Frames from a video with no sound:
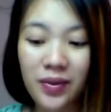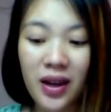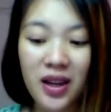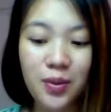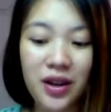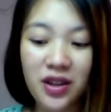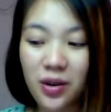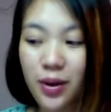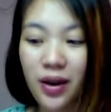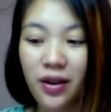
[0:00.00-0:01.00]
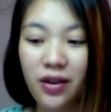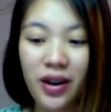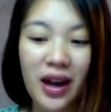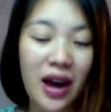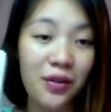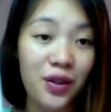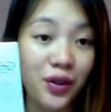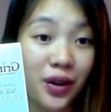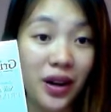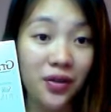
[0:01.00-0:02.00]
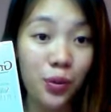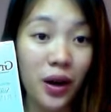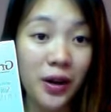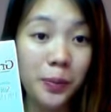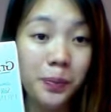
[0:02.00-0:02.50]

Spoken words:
especially when I already have the Grinif one.